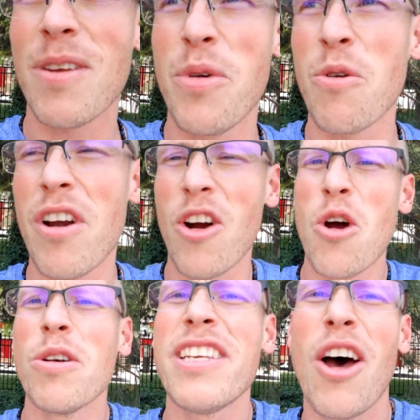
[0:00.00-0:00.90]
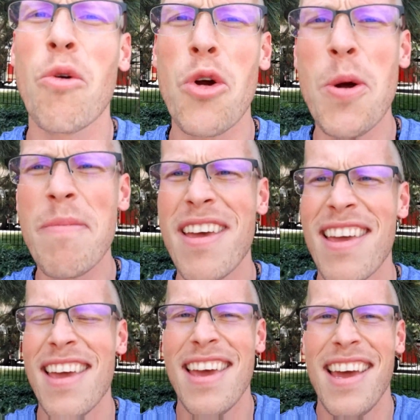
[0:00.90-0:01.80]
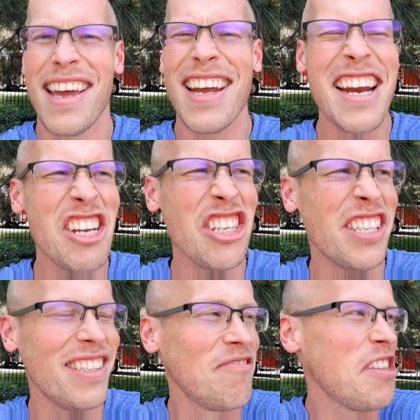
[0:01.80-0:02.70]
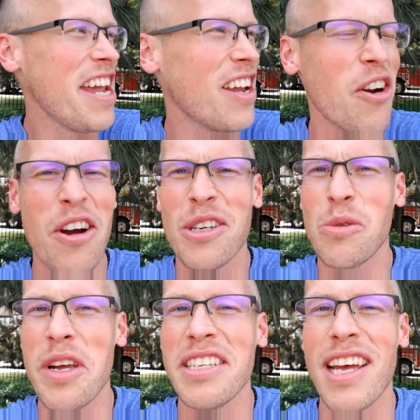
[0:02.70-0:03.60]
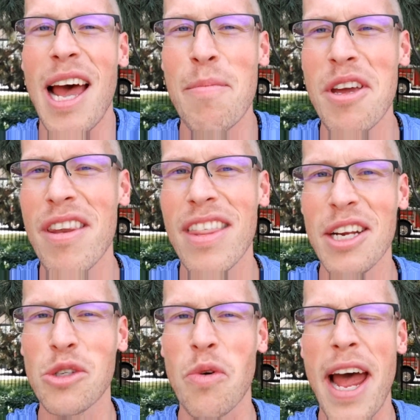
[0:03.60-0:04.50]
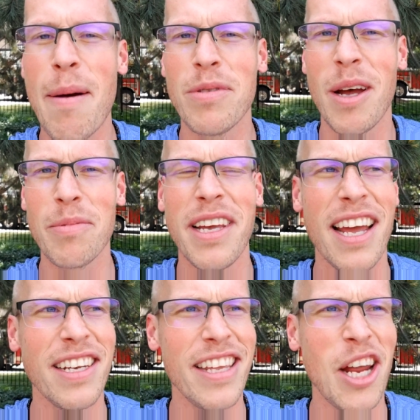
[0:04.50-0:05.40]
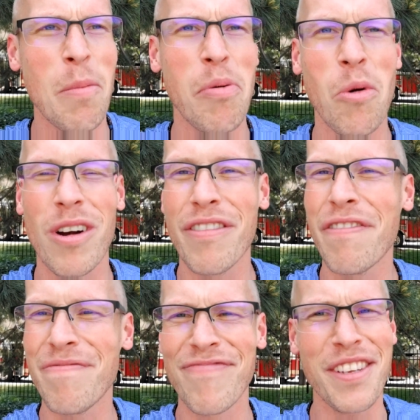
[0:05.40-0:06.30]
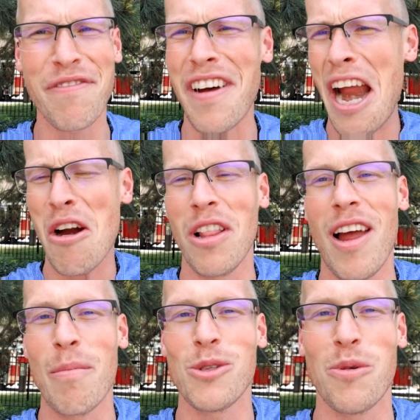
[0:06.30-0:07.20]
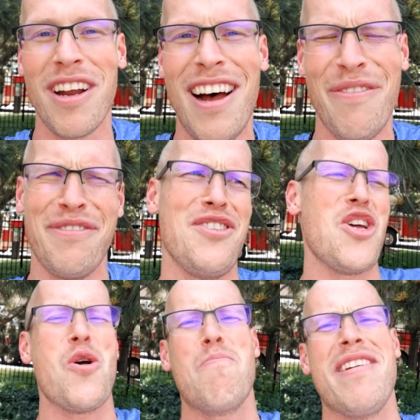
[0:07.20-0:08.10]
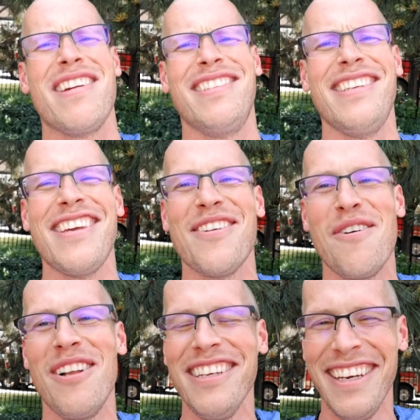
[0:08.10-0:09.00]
We were in our hotel room, kind of just taking our sweet time, getting things wrapped up to head to the airport. If the fire alarms went off, no big deal.